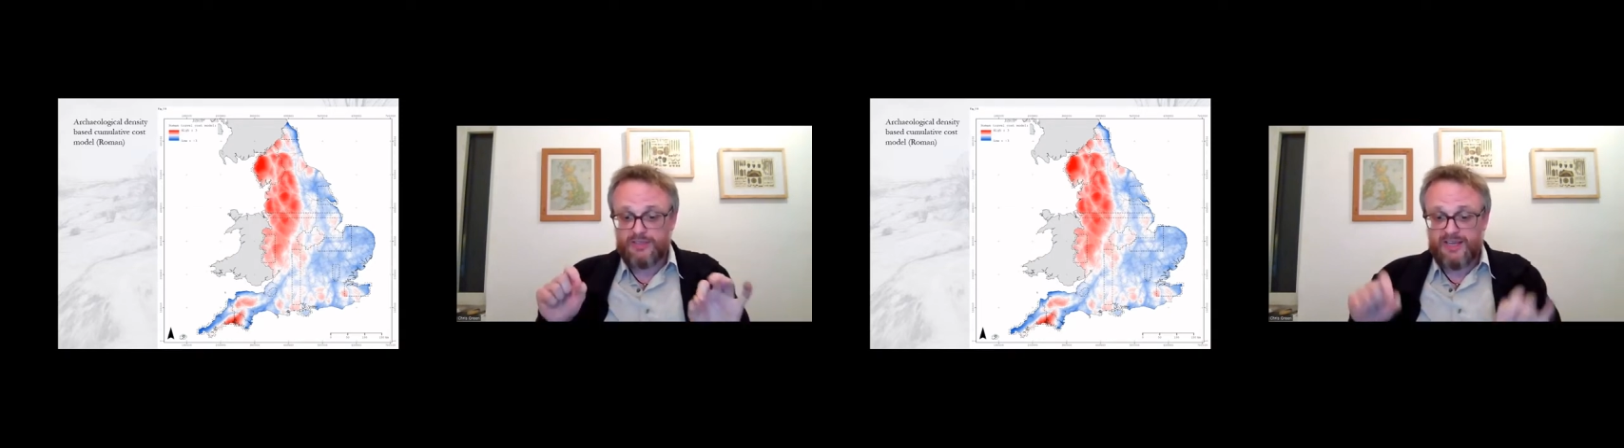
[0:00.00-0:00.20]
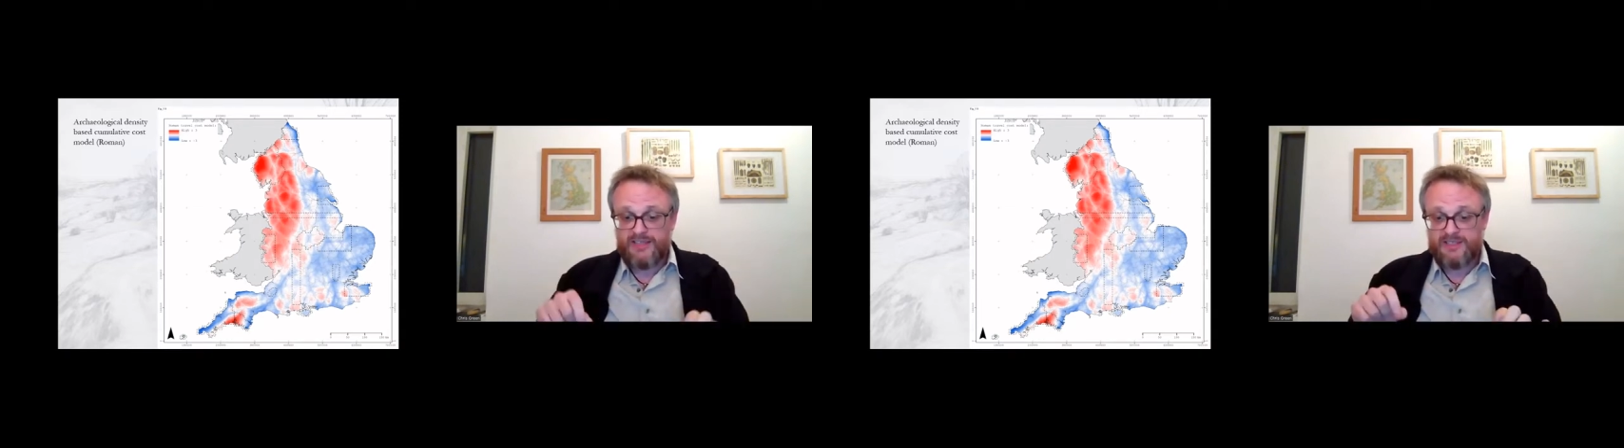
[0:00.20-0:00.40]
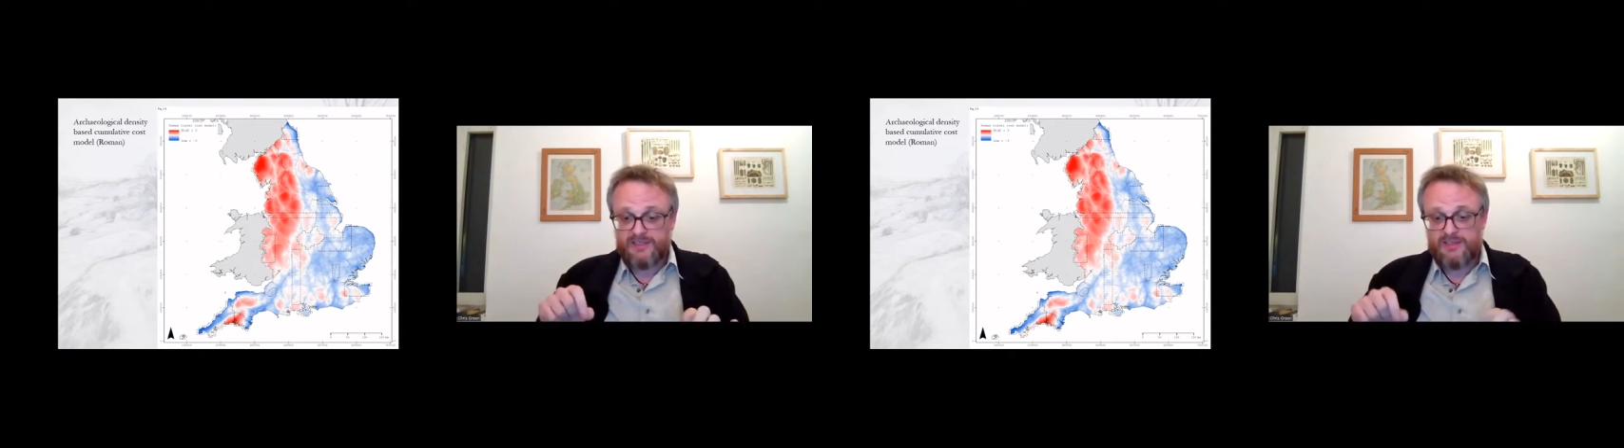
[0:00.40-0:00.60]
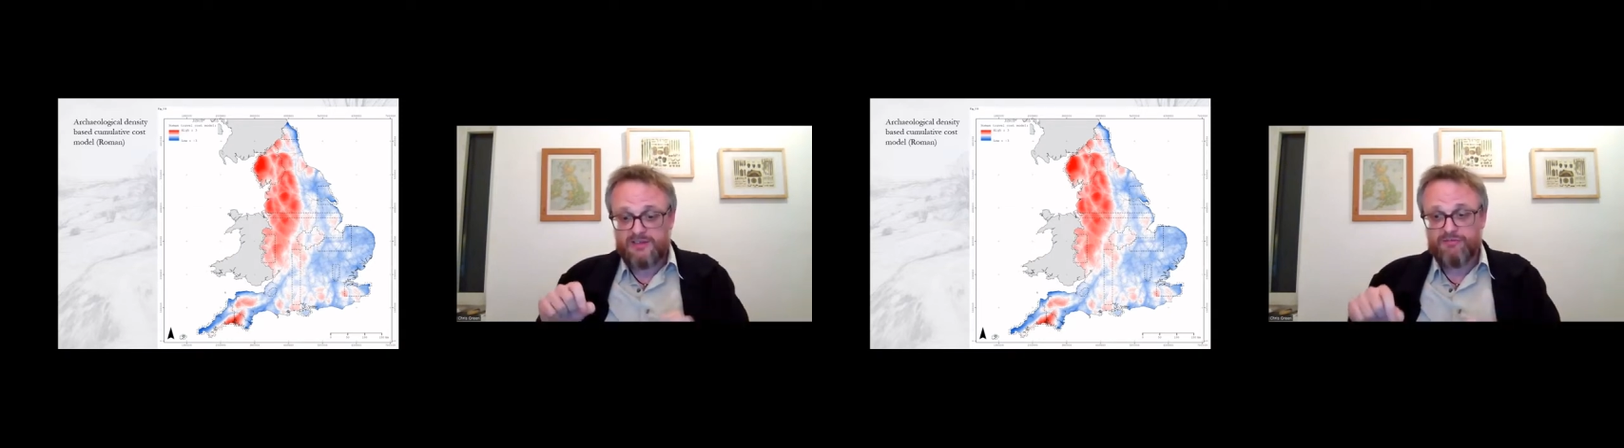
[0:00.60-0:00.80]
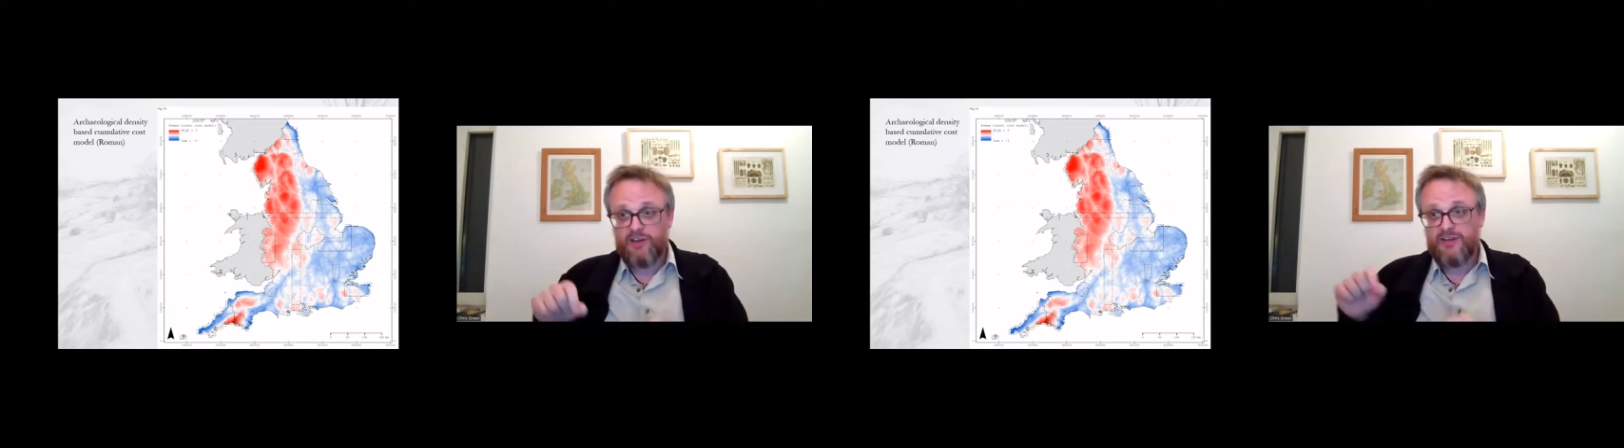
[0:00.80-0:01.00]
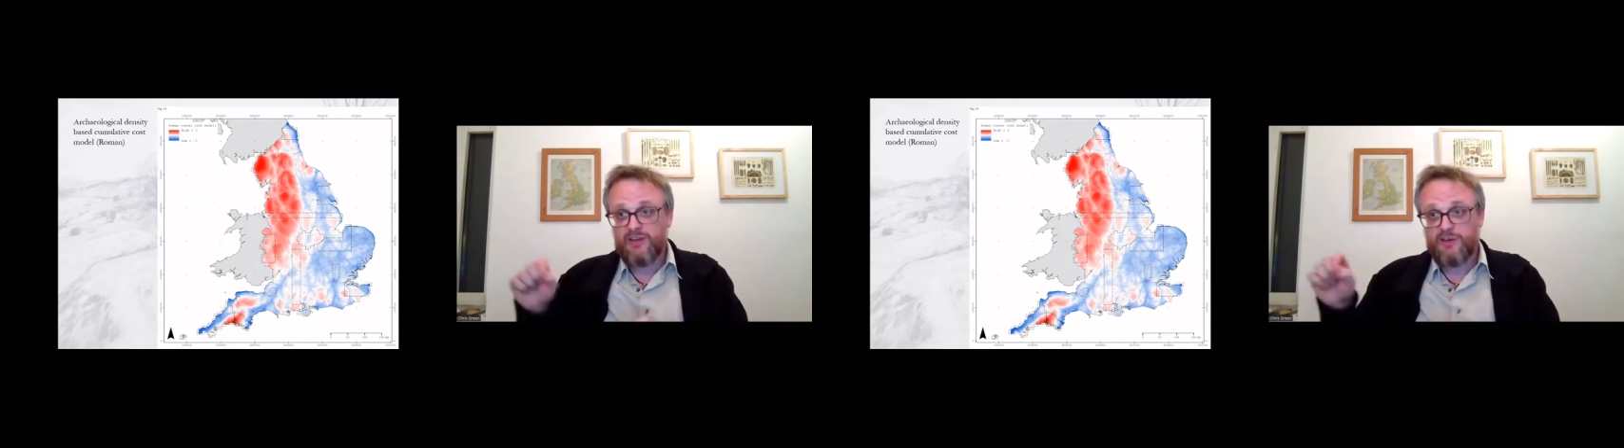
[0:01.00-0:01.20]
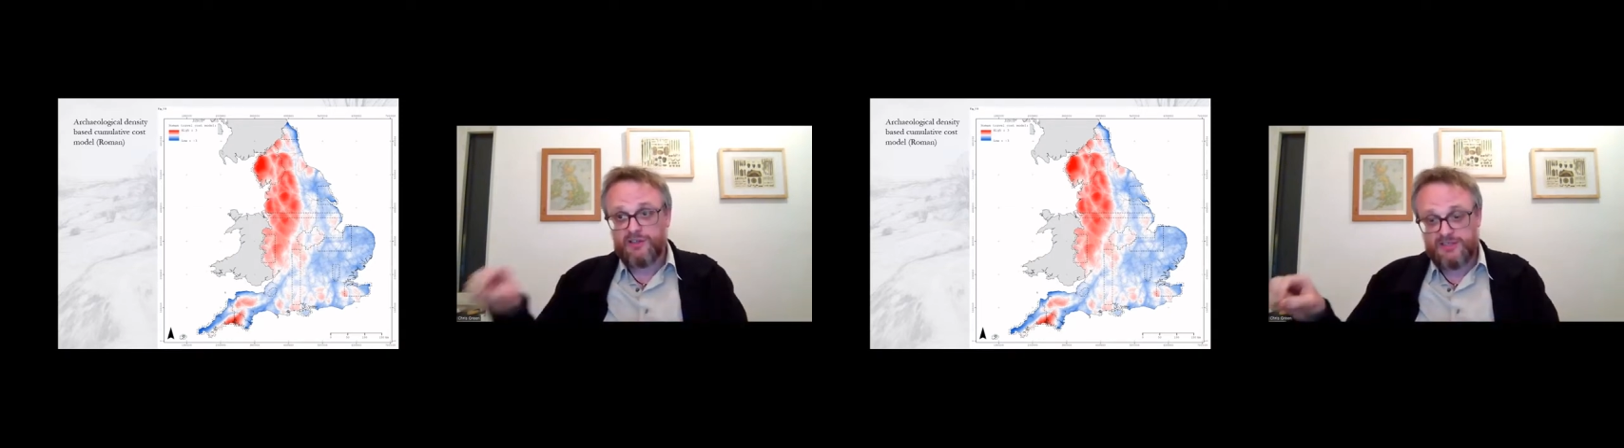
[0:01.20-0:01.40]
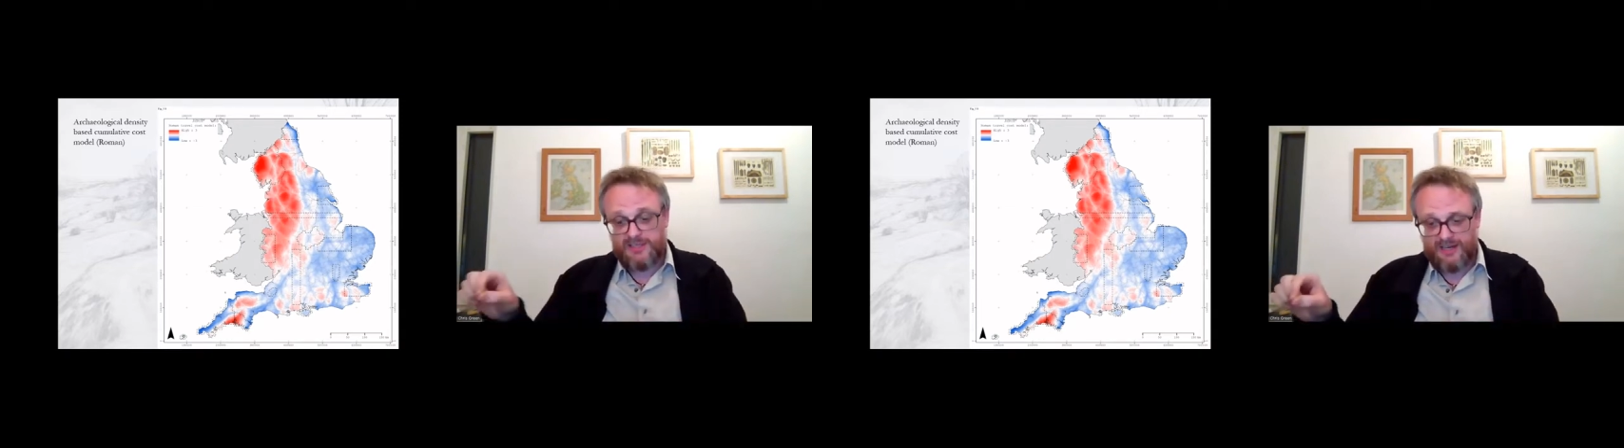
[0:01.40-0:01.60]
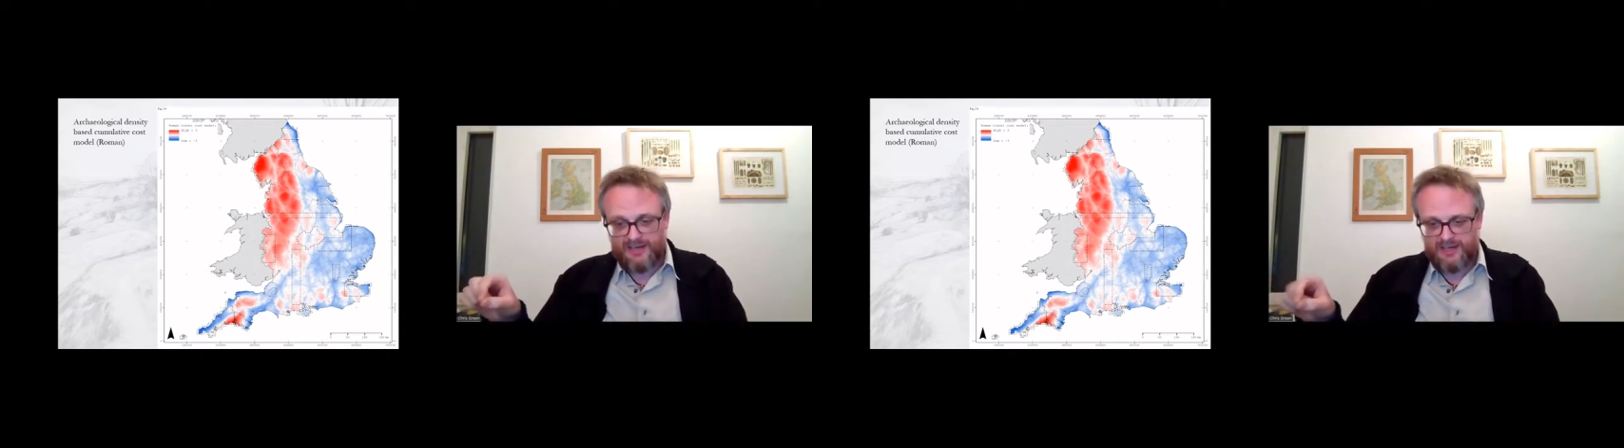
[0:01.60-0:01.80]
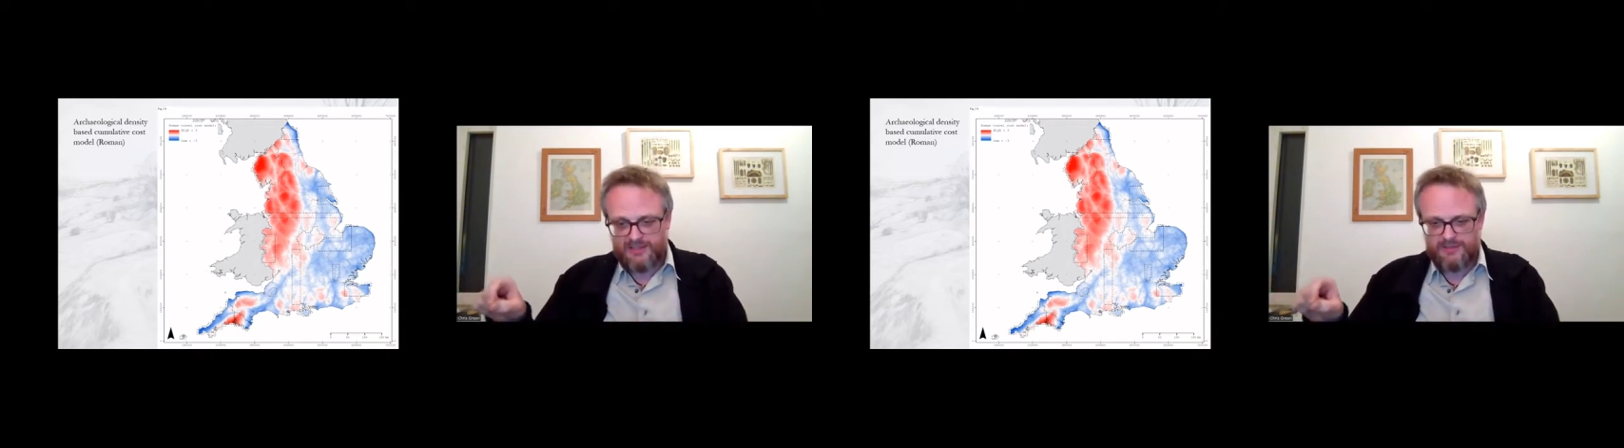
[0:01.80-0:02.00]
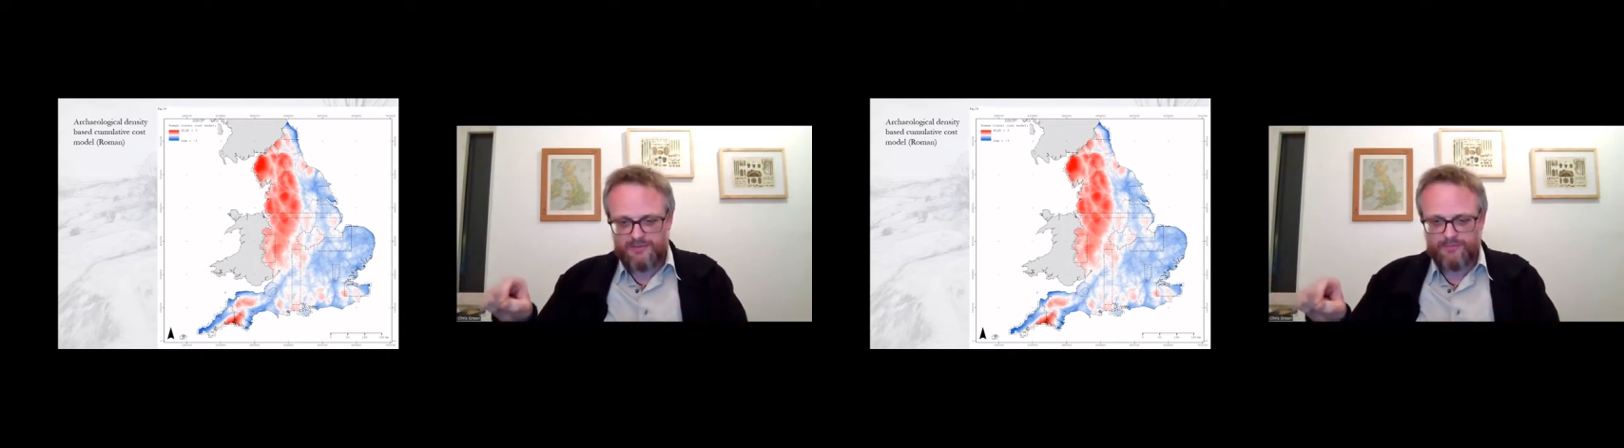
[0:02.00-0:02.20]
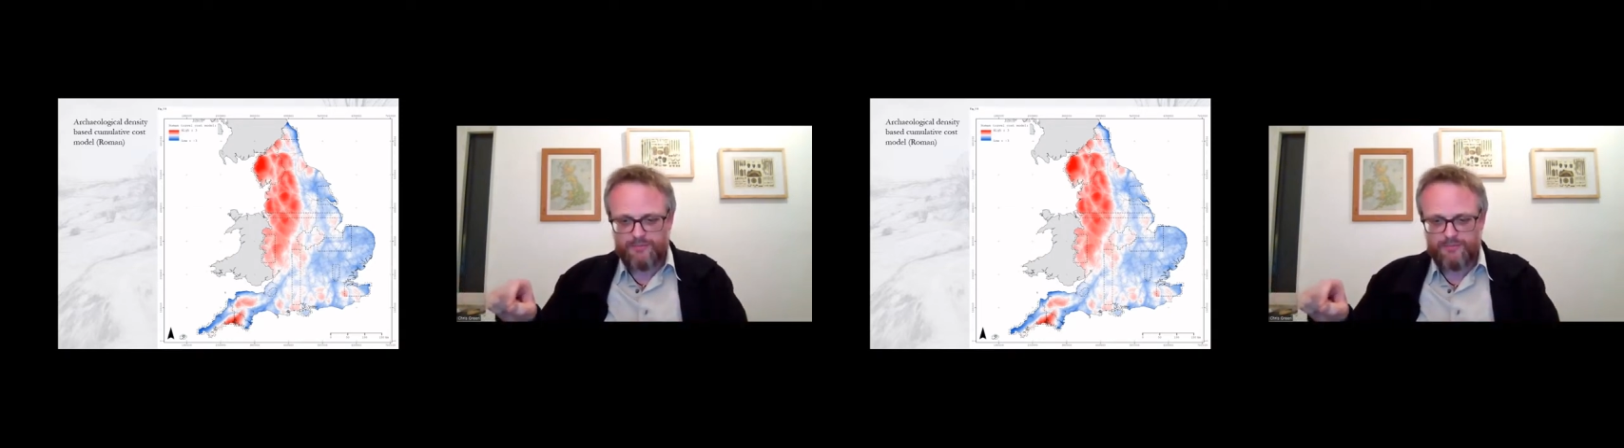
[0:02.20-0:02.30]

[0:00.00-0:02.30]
data to define the cost allocation.